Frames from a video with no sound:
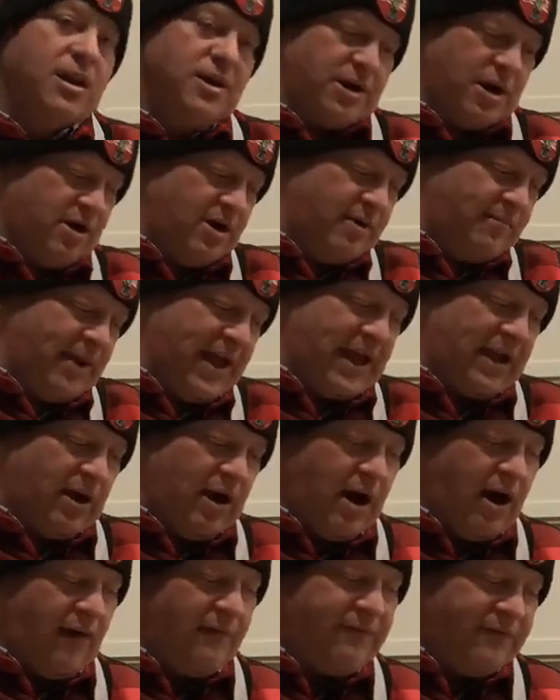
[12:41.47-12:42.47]
turned it back
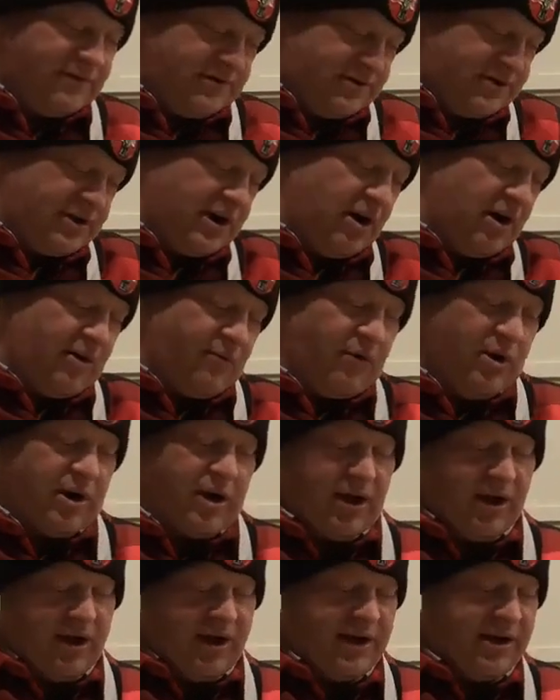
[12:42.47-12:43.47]
off, and stirred it real
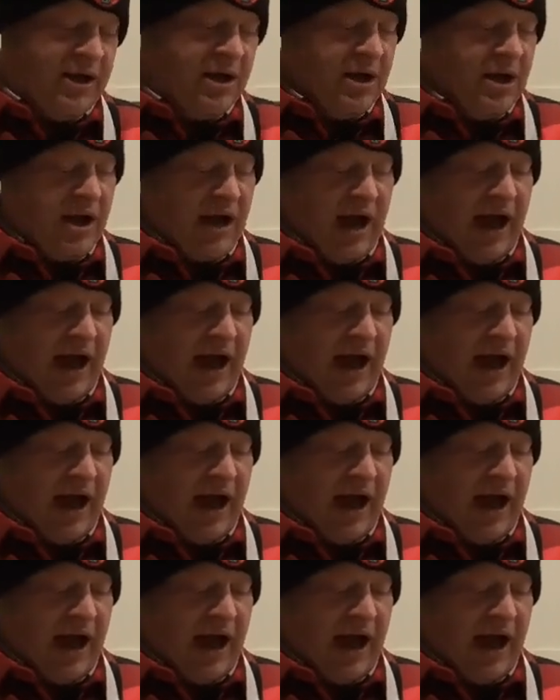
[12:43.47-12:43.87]
good.